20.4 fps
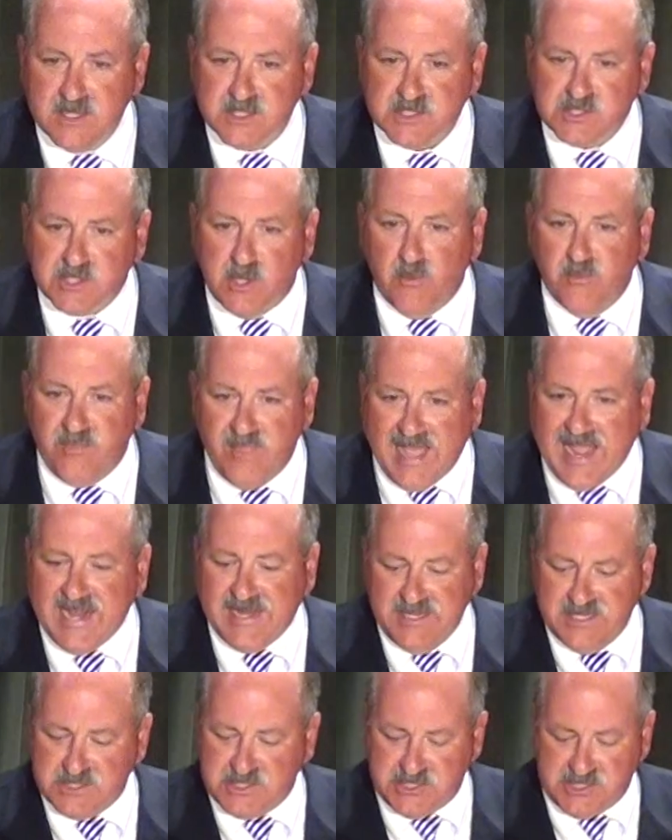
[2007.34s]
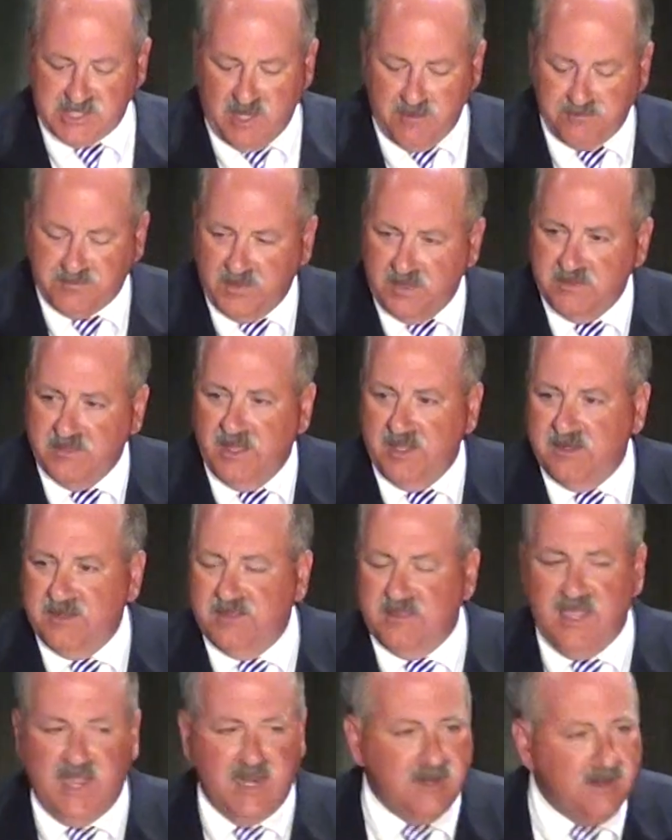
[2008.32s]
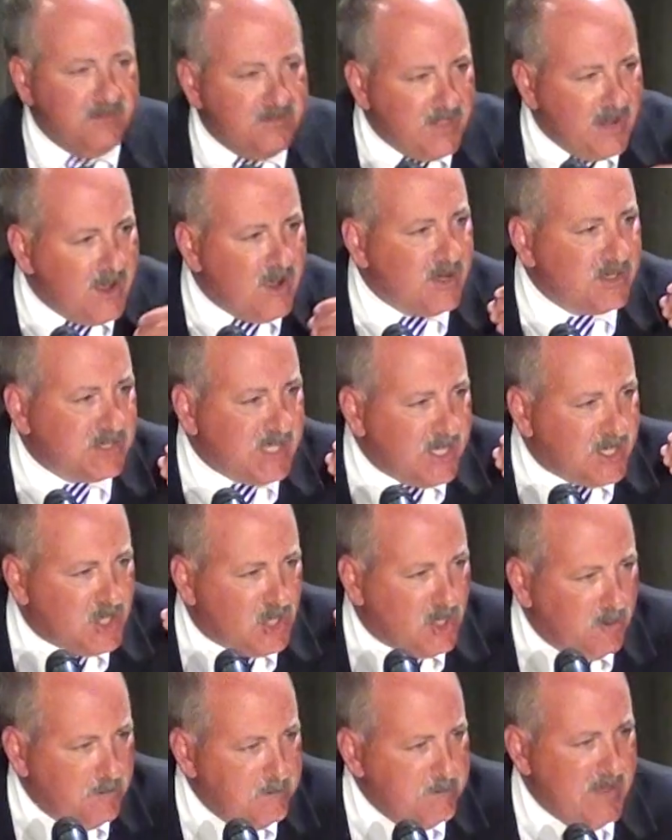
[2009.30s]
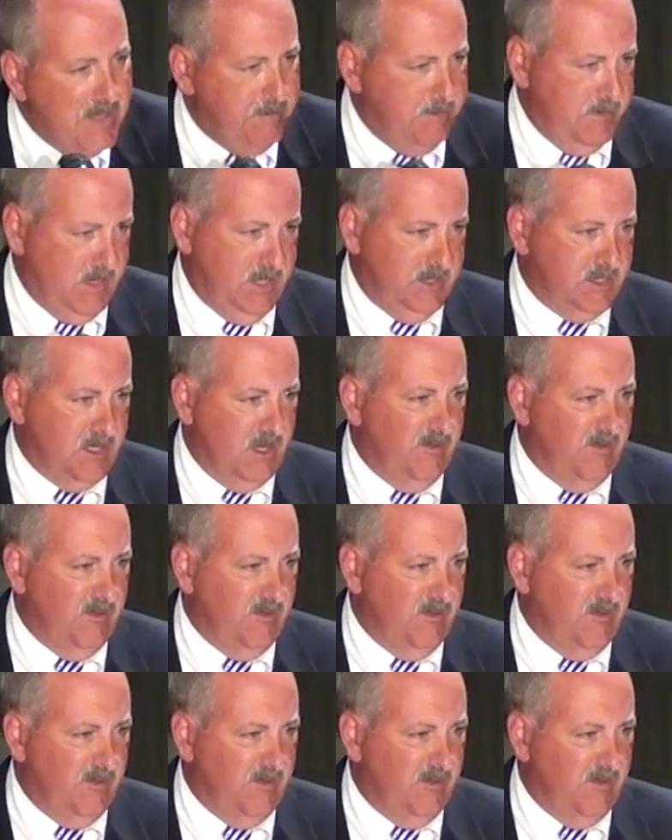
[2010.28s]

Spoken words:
So that is something that there's a commitment